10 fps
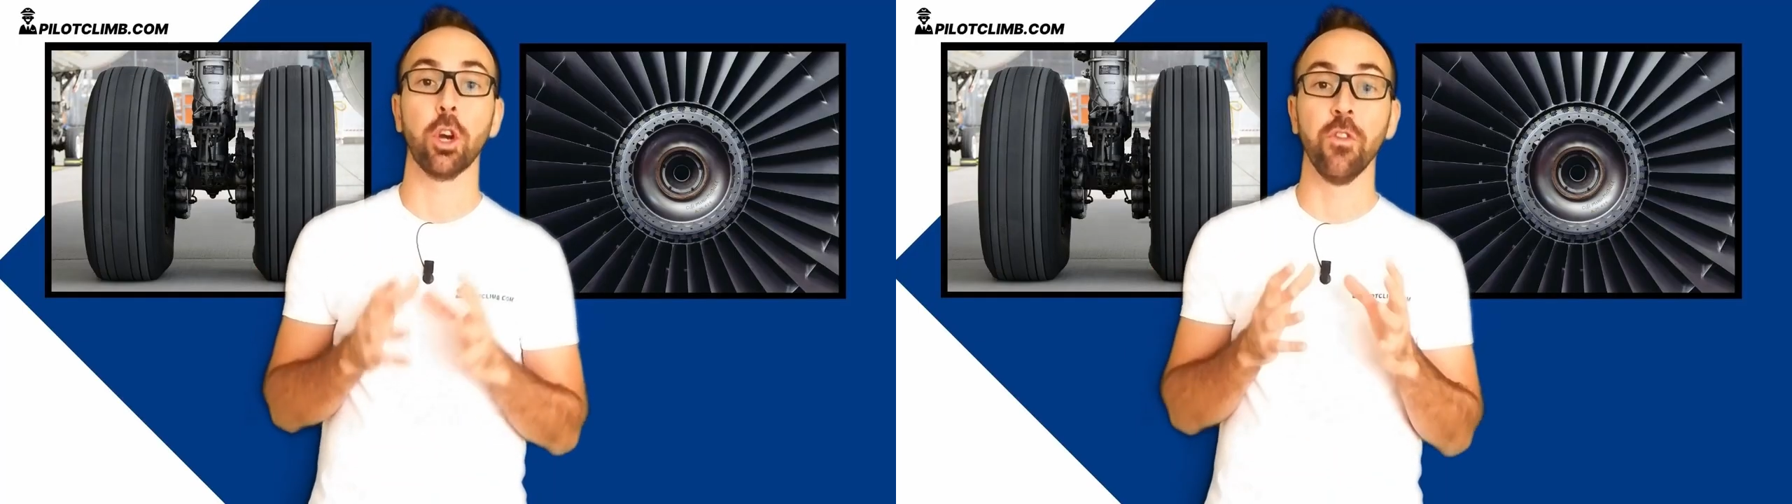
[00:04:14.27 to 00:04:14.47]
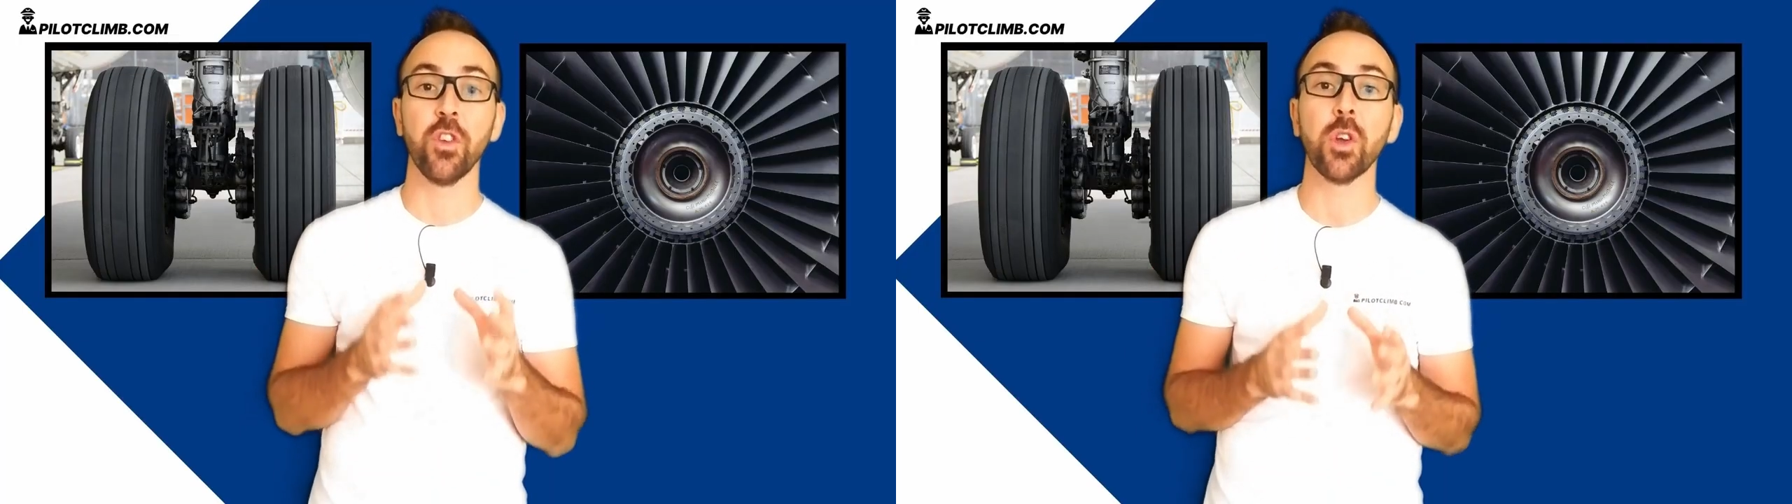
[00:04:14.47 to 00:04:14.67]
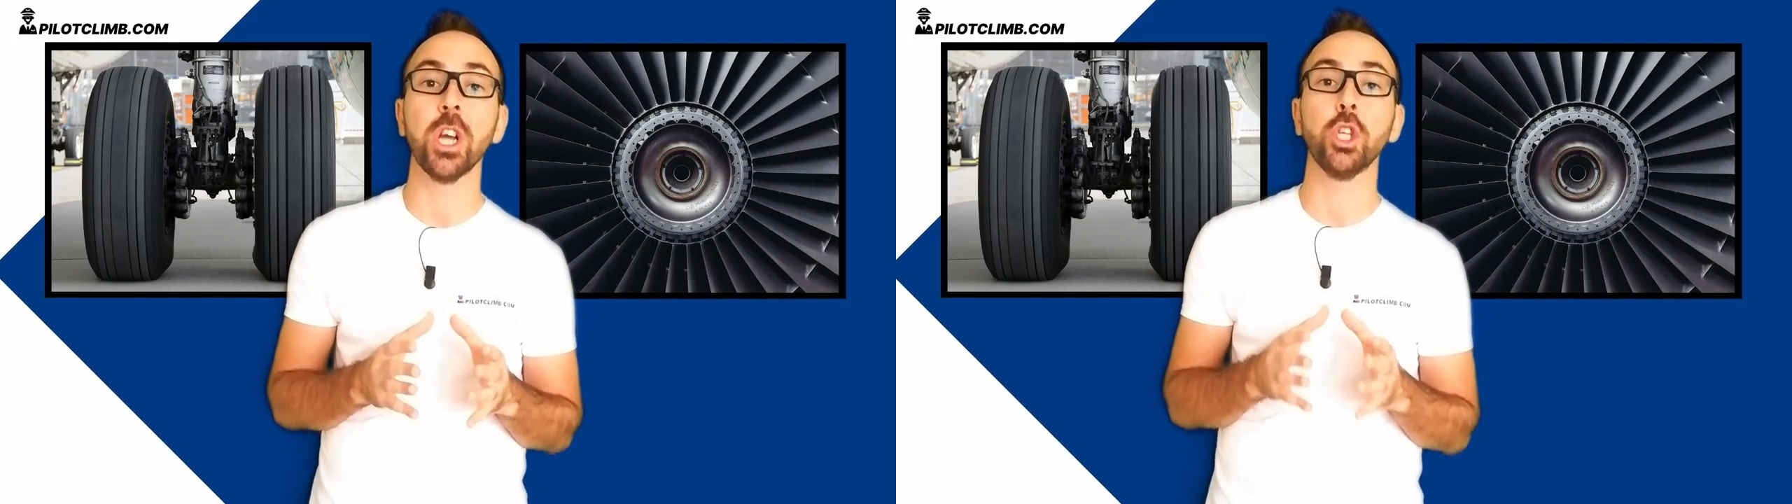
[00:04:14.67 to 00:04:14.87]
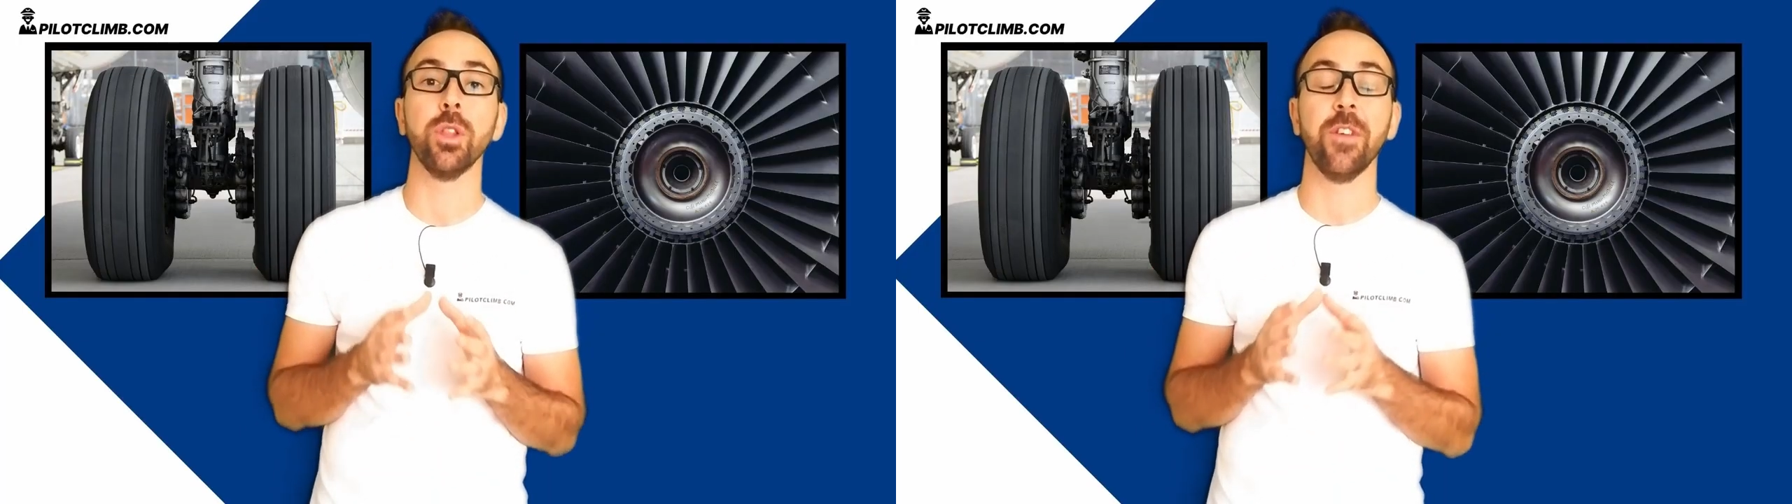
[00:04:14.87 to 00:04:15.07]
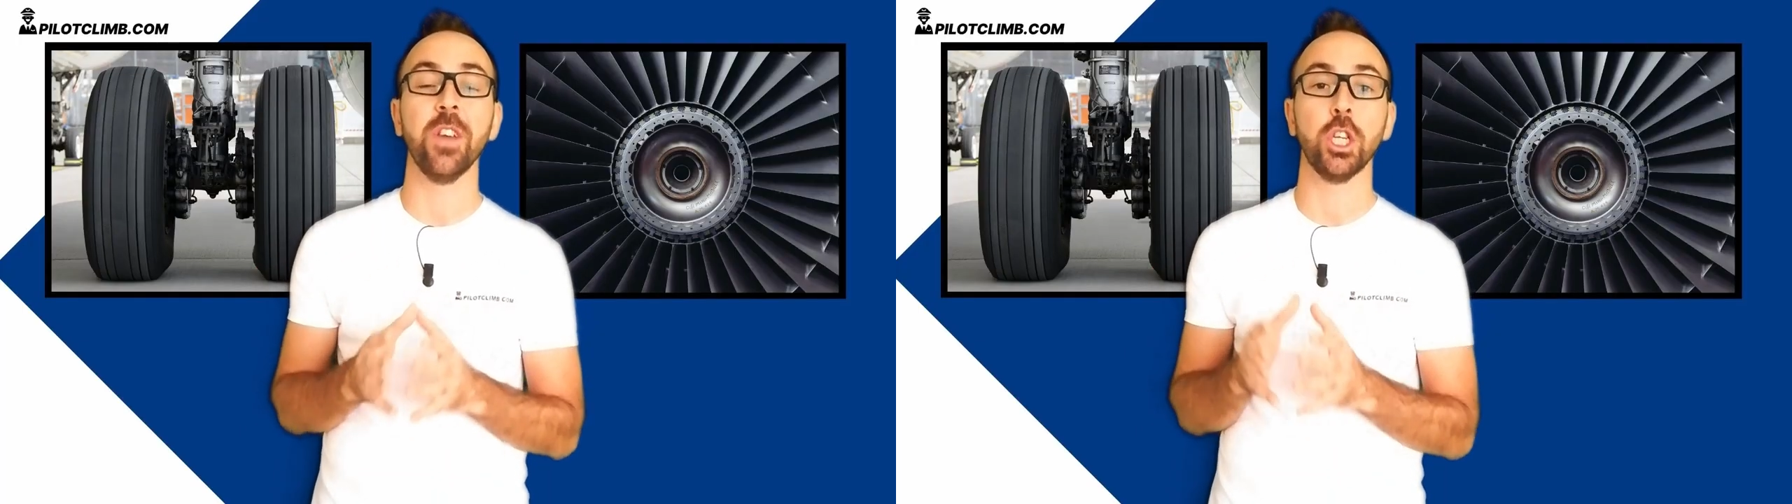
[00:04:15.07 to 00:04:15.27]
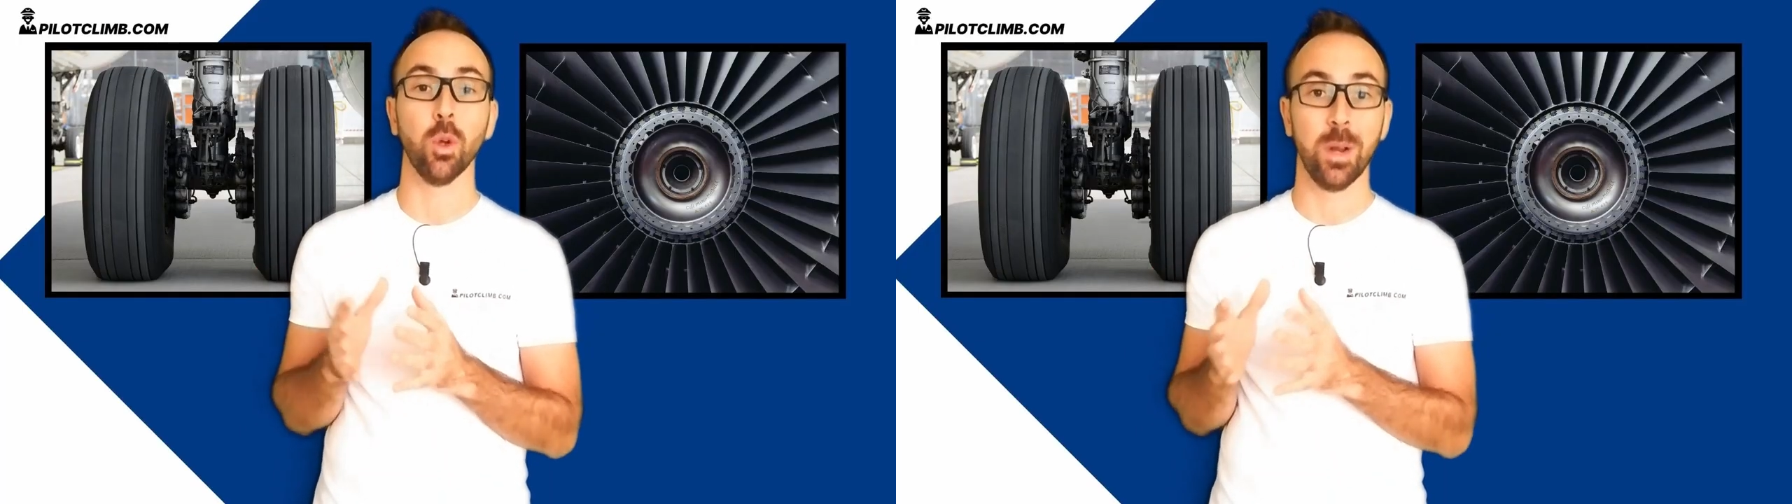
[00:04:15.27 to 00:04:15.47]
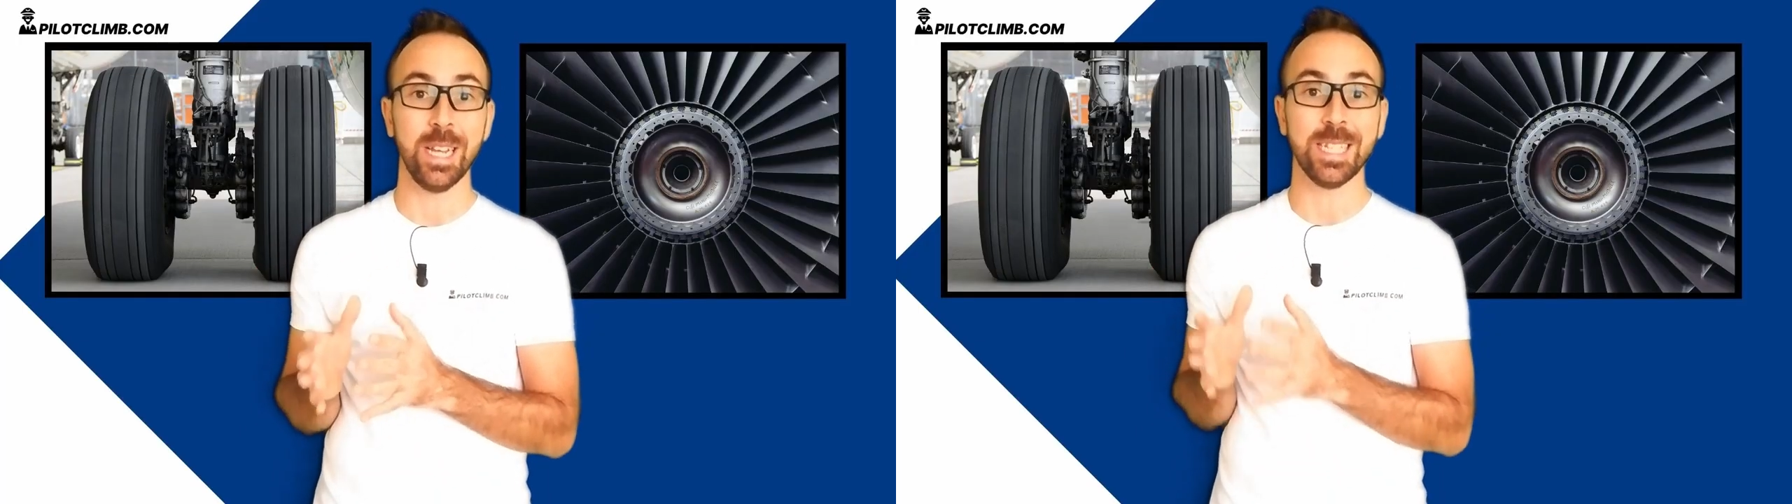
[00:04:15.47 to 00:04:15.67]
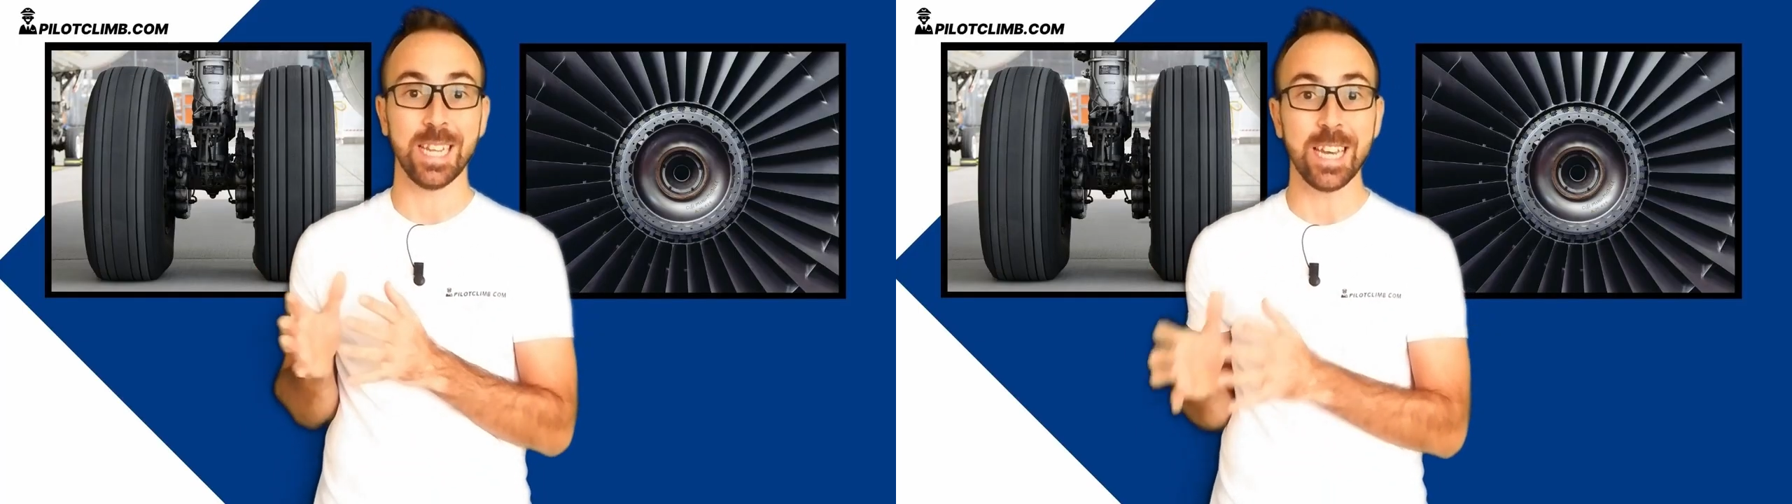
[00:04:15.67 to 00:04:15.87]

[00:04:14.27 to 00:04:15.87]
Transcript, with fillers: configuration deviation list